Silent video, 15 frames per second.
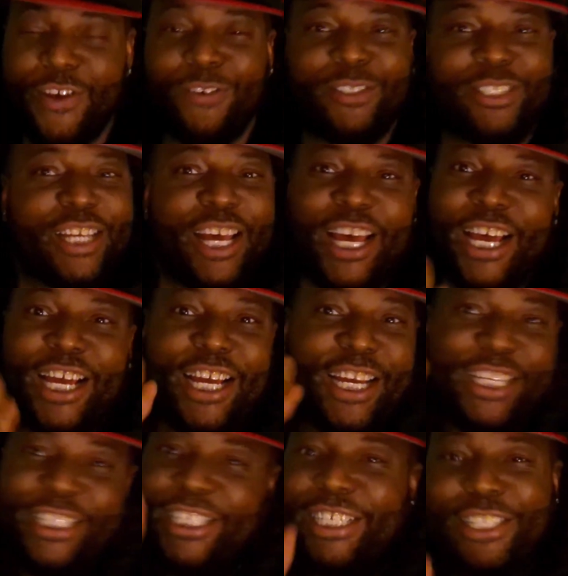what I'm saying?
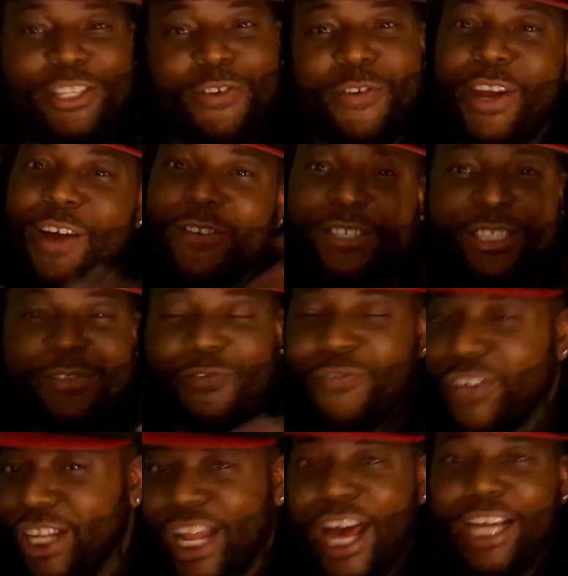She can do whatever she
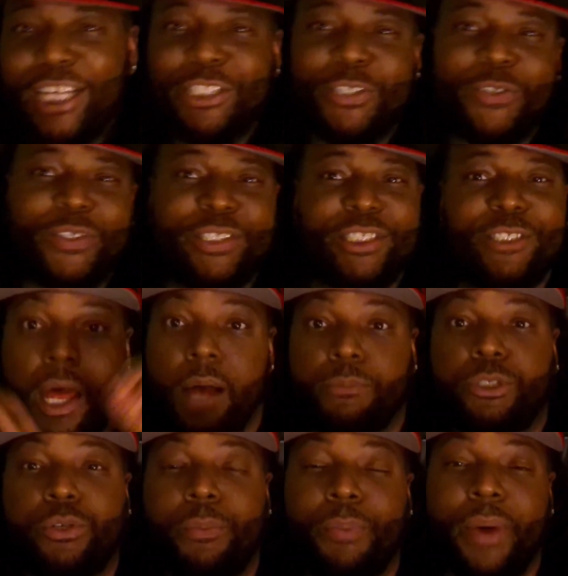feel like doing. I'm
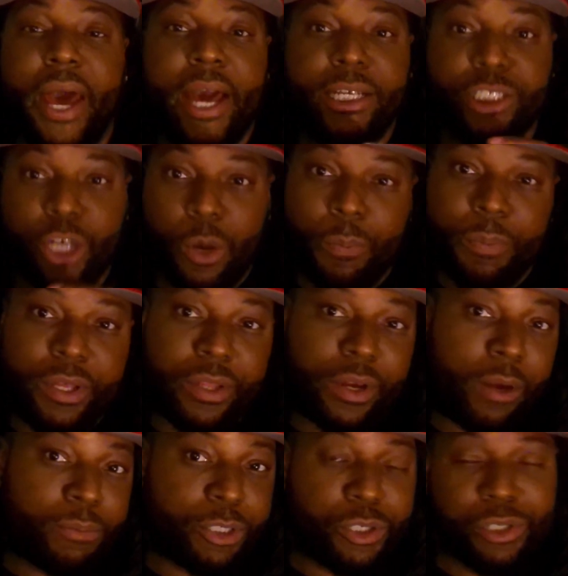sure the bag is gonna be there.
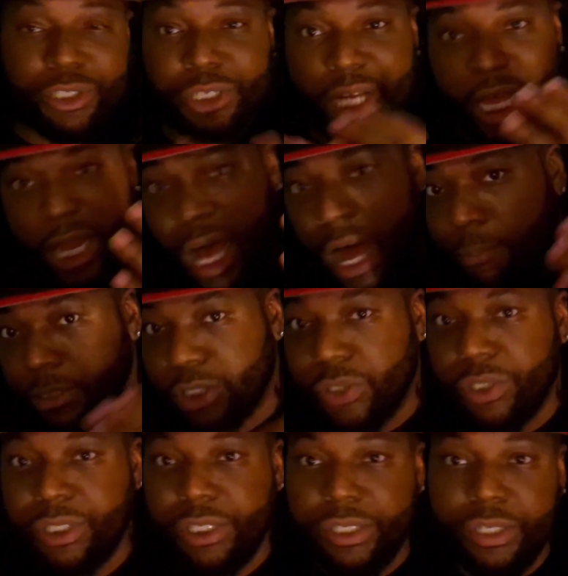I'm sure she had an the
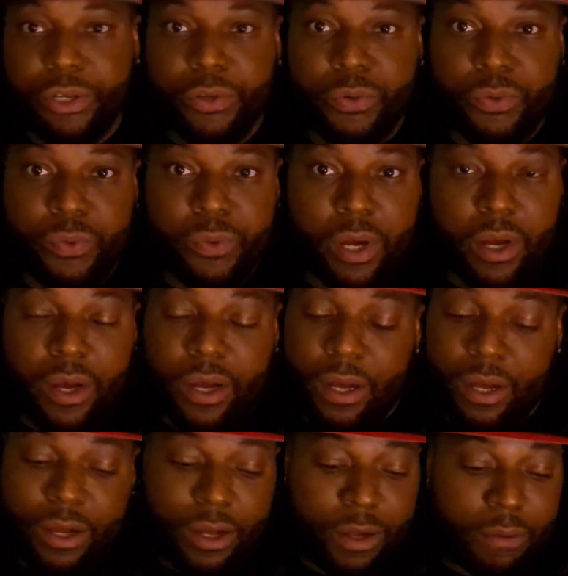opportunity to do
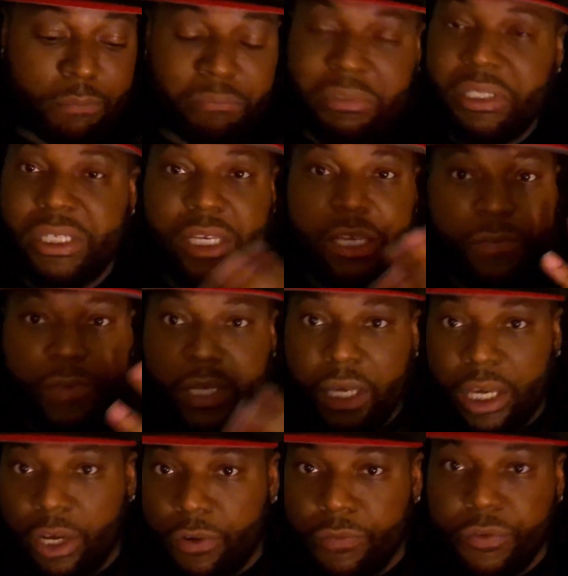um, TV
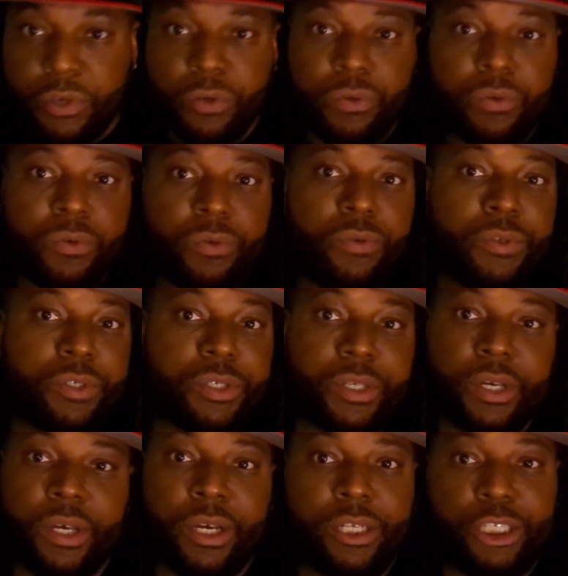interviews.
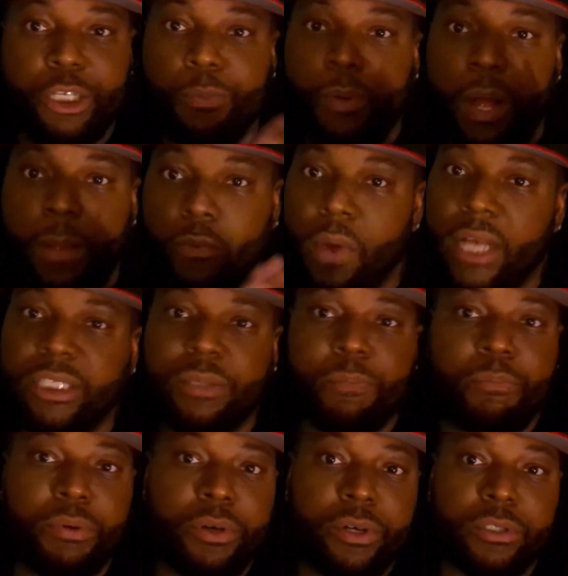Uh, she probably write some
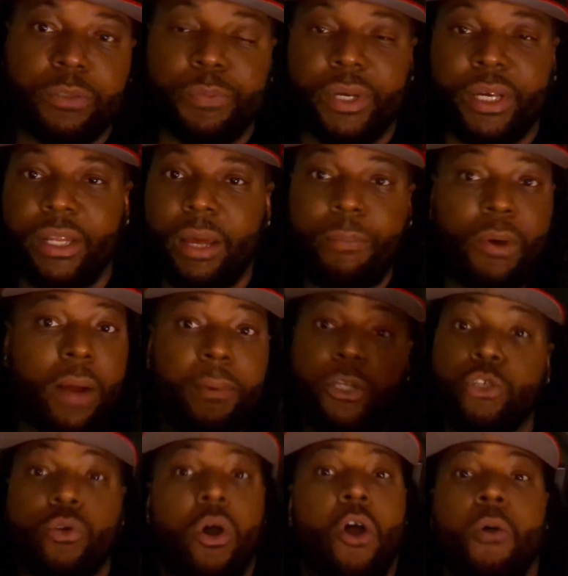books, man. They probably gonna
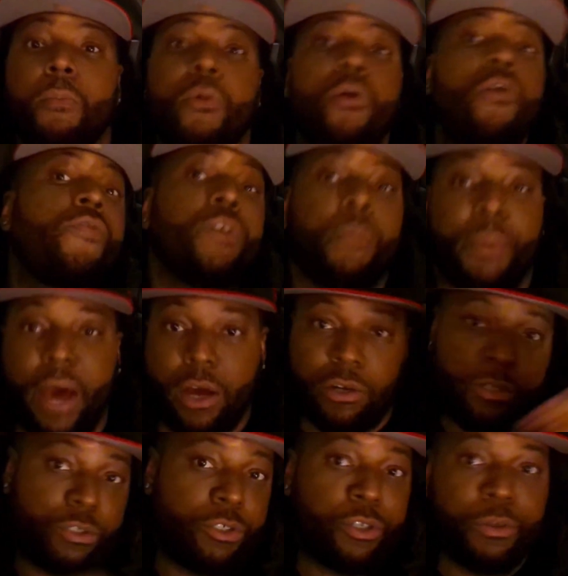do a whole movie about
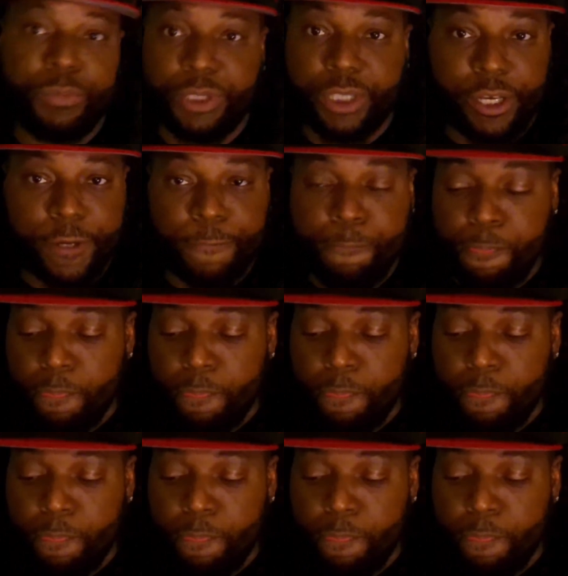her. You know what I'm saying?